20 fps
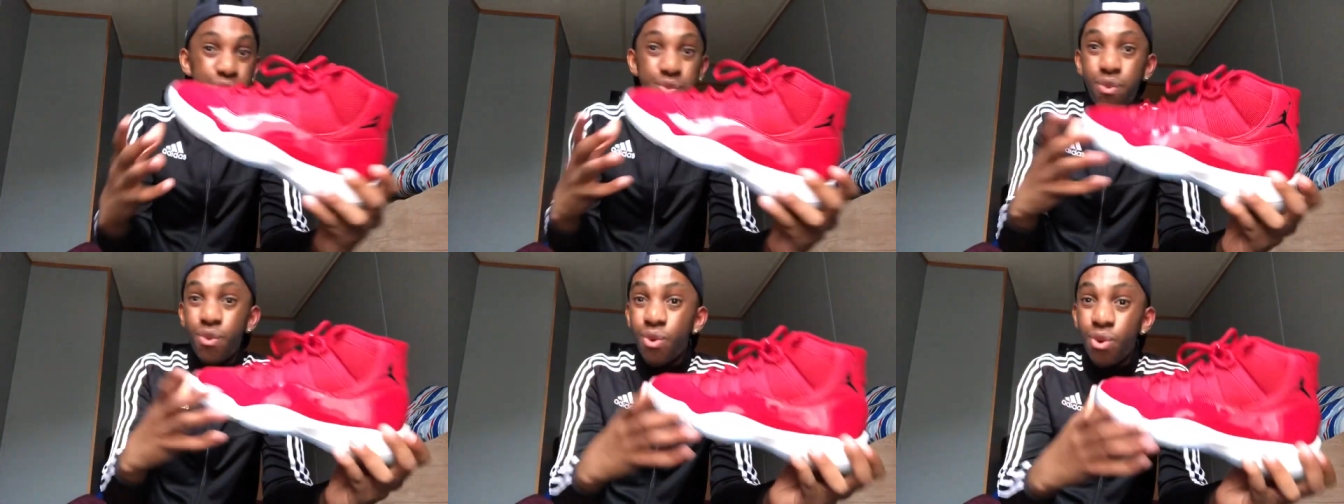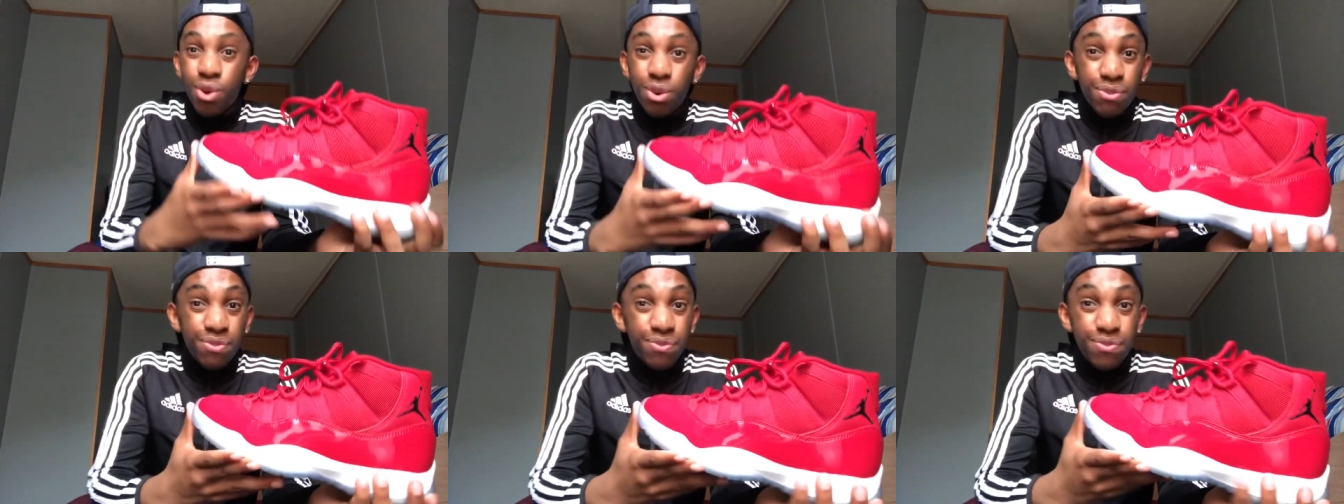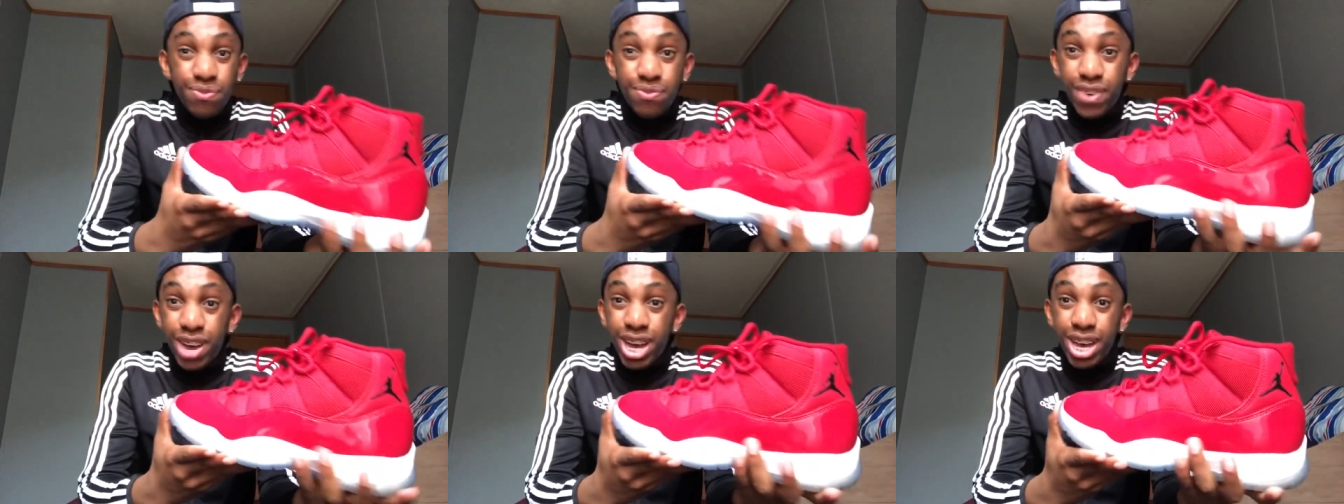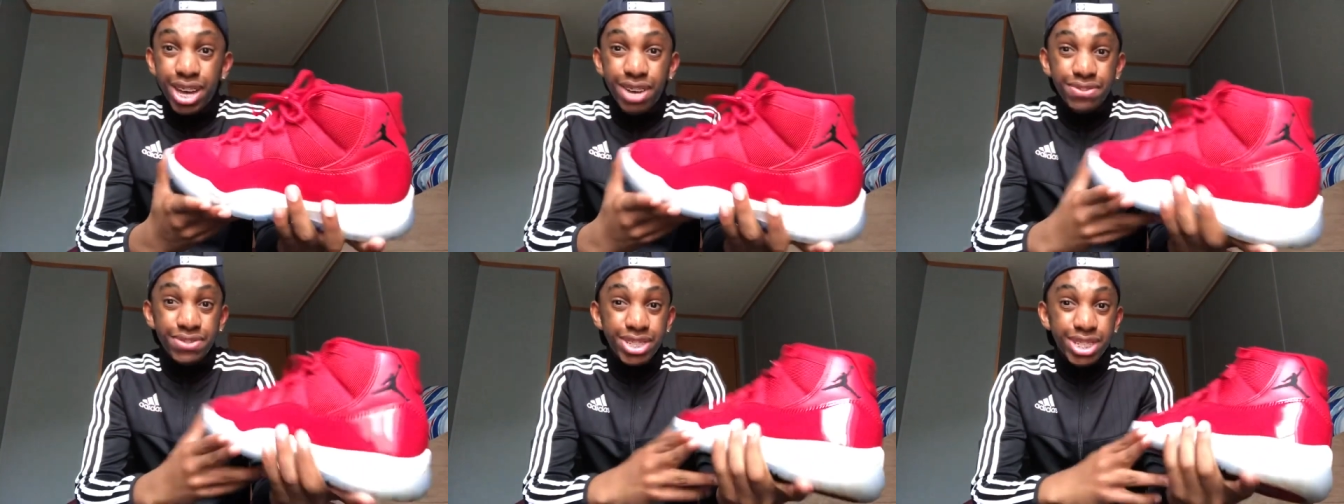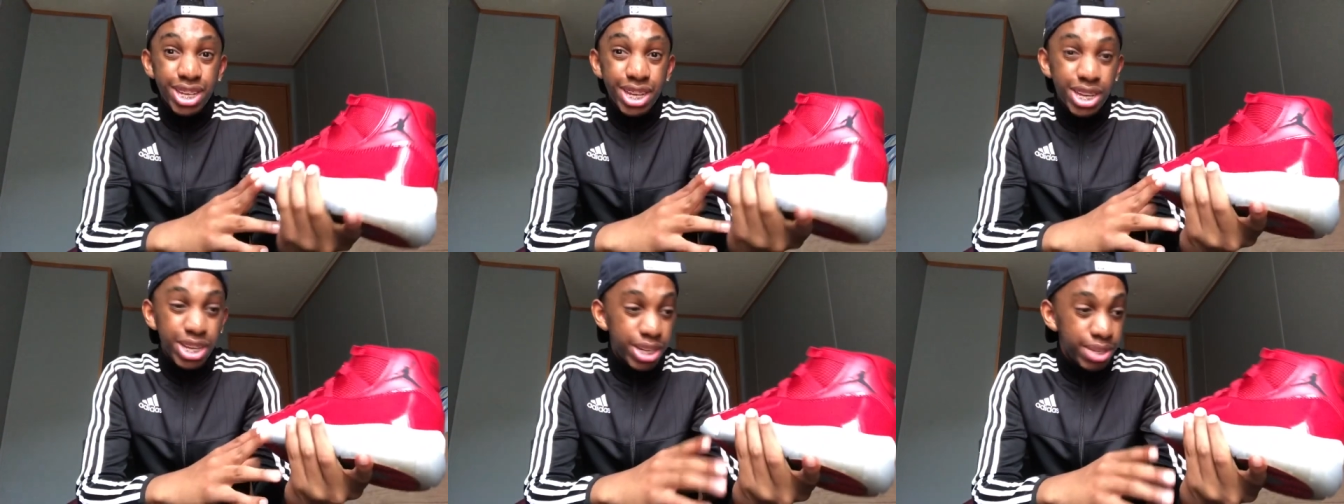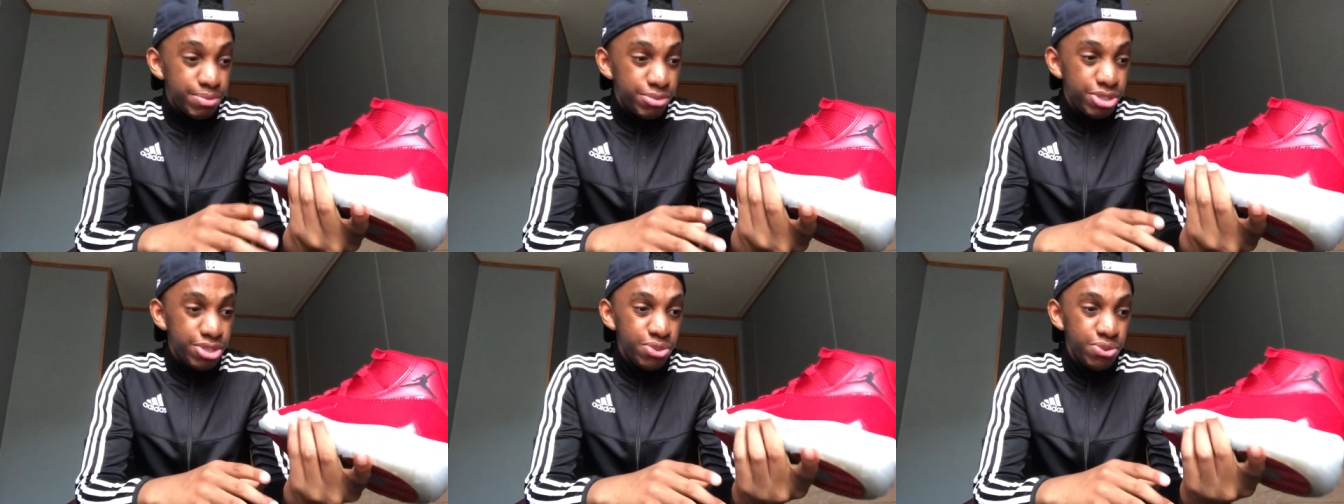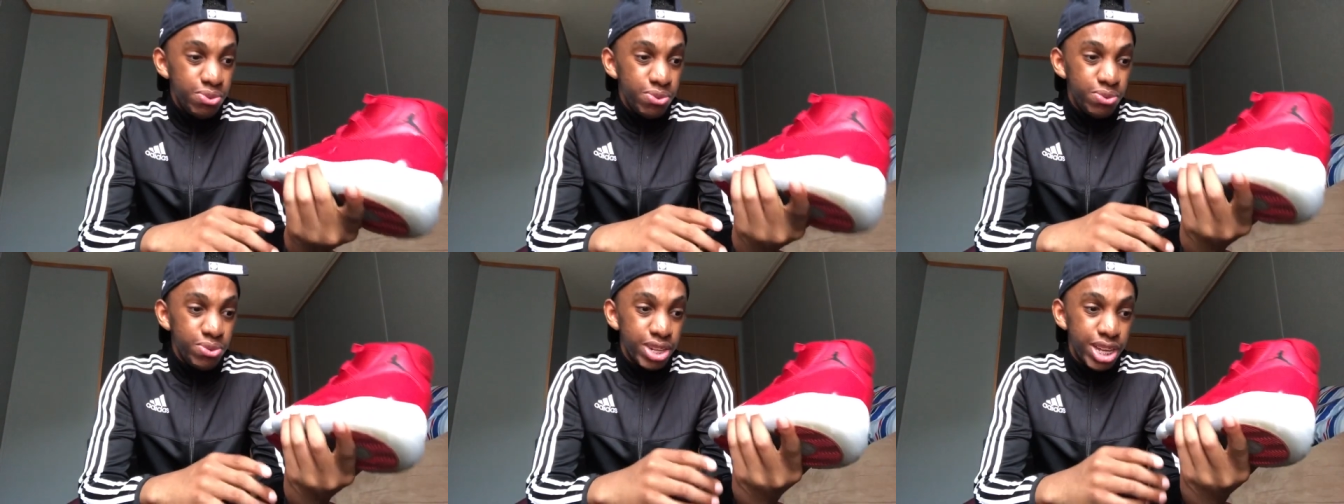four, five times, dude.